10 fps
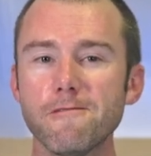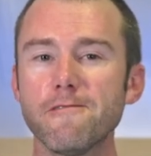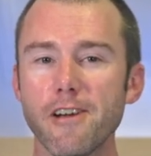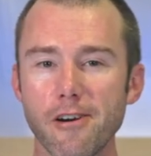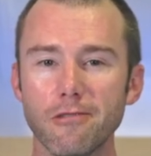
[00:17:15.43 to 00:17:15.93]

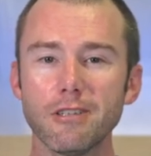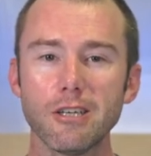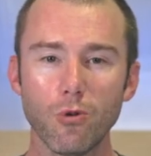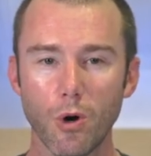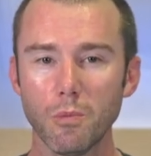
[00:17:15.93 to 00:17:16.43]
fairly
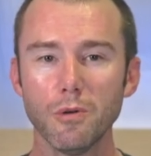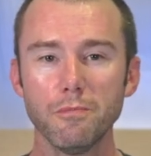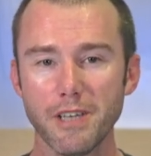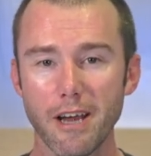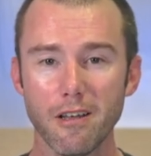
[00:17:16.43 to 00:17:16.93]
normal
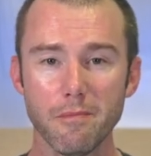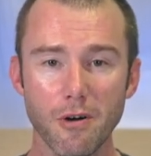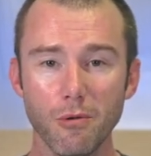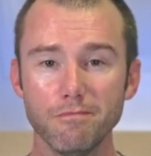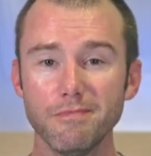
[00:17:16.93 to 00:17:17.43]
day on the
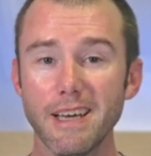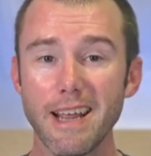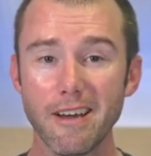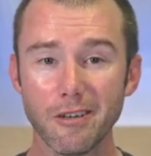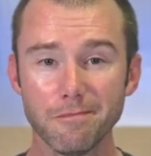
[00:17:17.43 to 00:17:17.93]
boat at
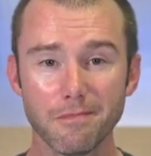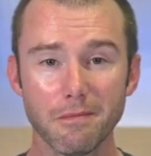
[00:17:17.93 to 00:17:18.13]
anchor,